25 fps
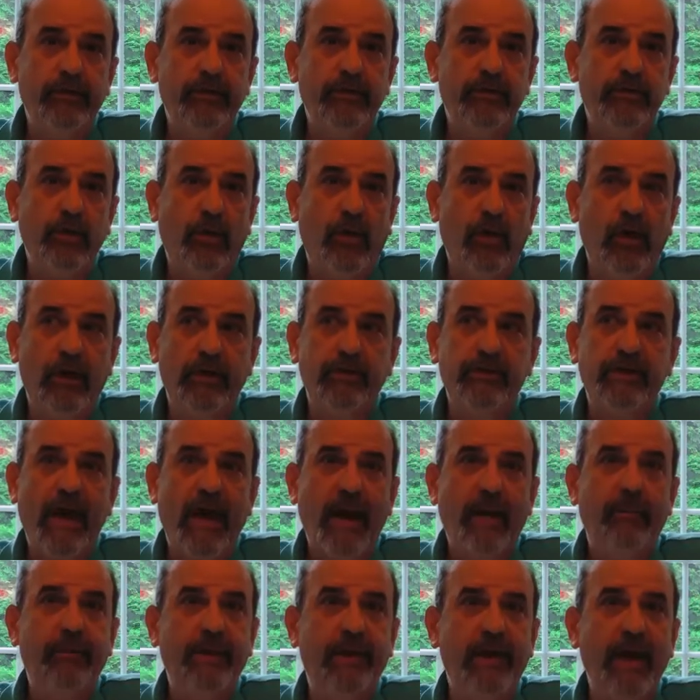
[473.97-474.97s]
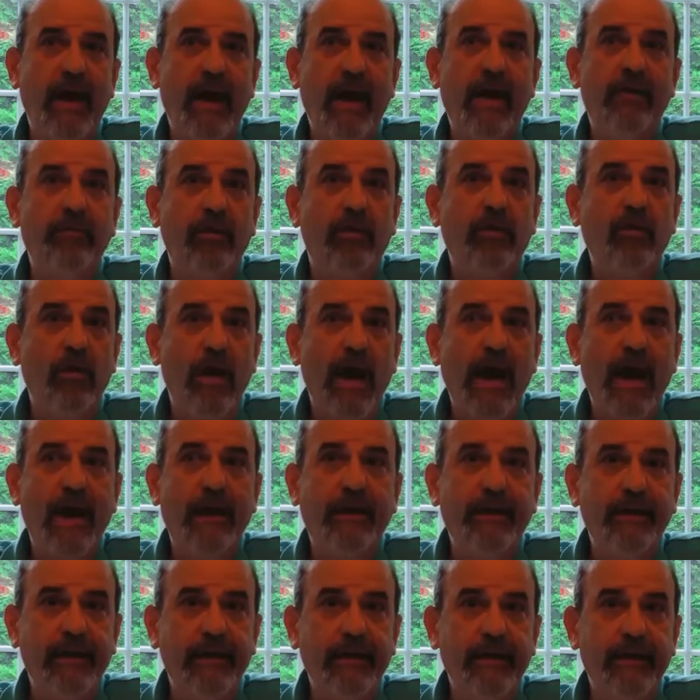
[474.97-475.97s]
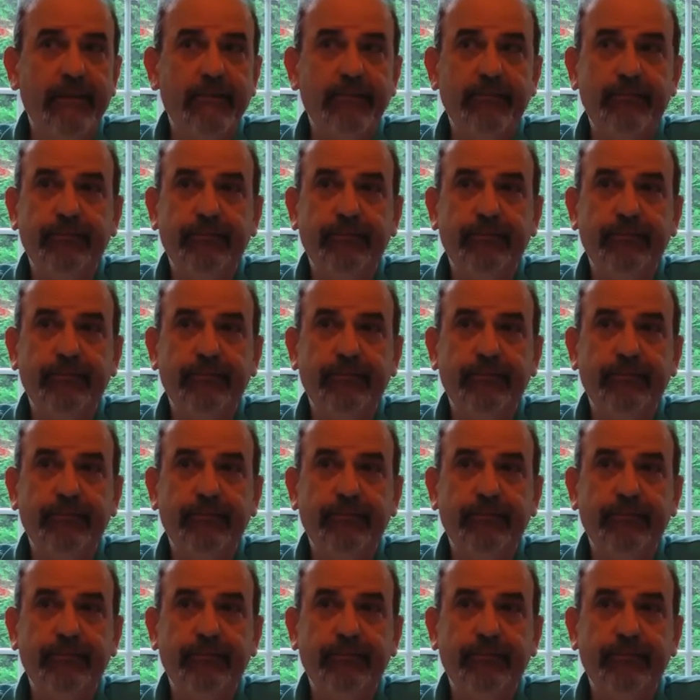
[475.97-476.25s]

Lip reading: jars happened to have a crack in it.